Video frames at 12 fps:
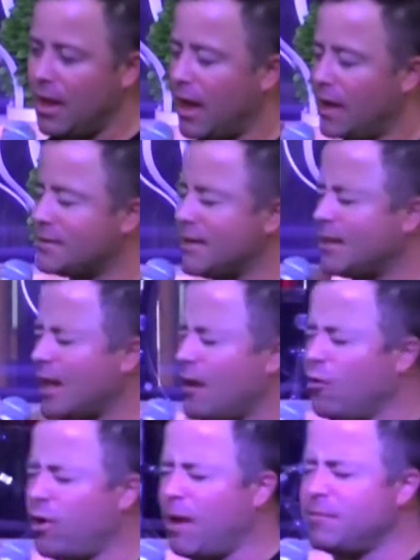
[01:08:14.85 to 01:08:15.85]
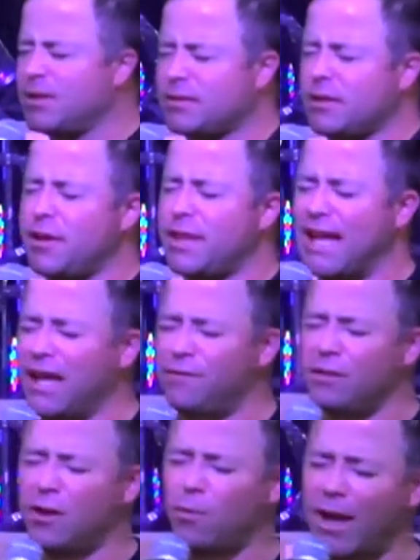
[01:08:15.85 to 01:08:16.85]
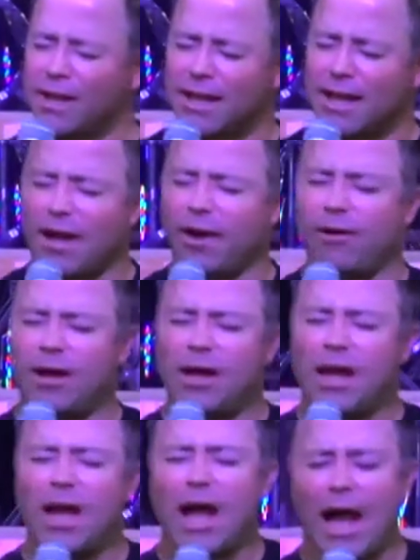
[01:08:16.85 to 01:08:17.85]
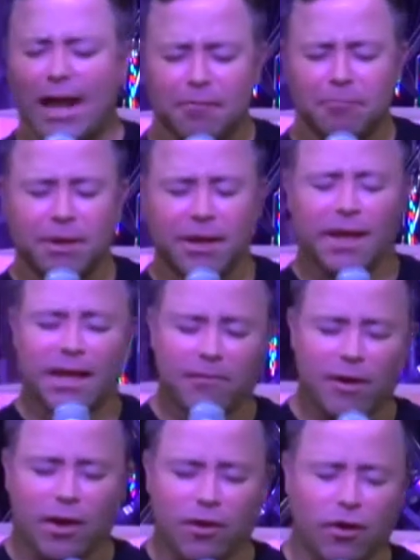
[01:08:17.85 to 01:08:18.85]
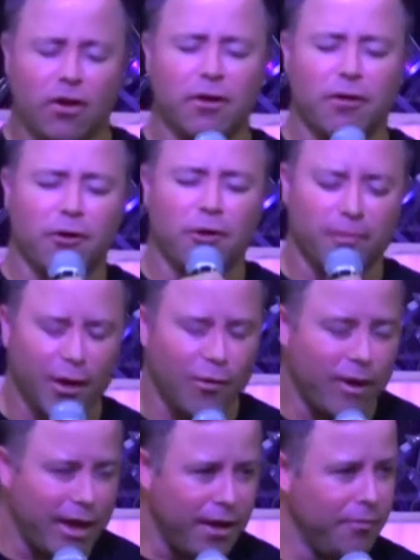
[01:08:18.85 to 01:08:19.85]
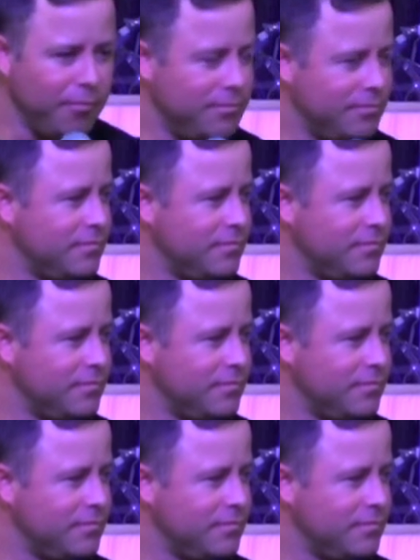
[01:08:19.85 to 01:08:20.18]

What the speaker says: I said, Lord, I'm just so thankful that right now, I can be in my car on my way home.